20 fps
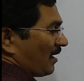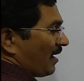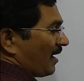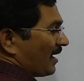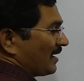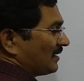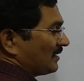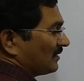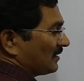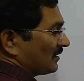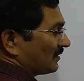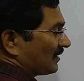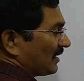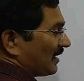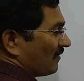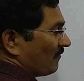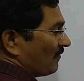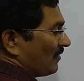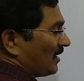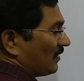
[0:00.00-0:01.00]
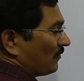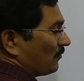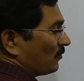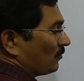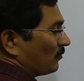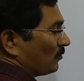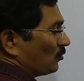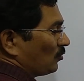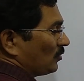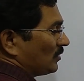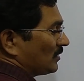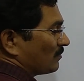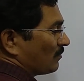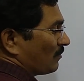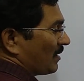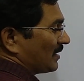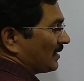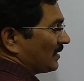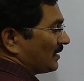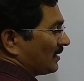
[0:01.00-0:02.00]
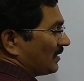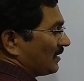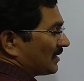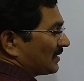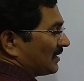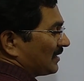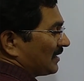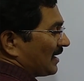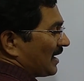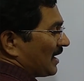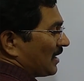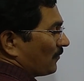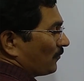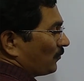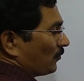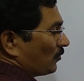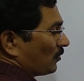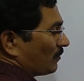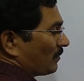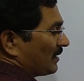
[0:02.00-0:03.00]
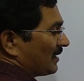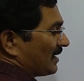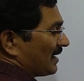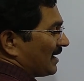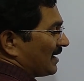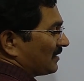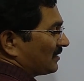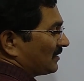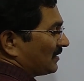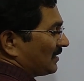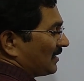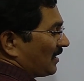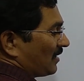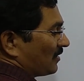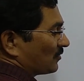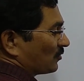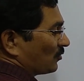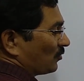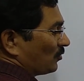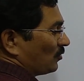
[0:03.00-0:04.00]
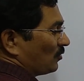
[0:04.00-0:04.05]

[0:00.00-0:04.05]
And in the same way, if you do it by taking A4 by A3 also,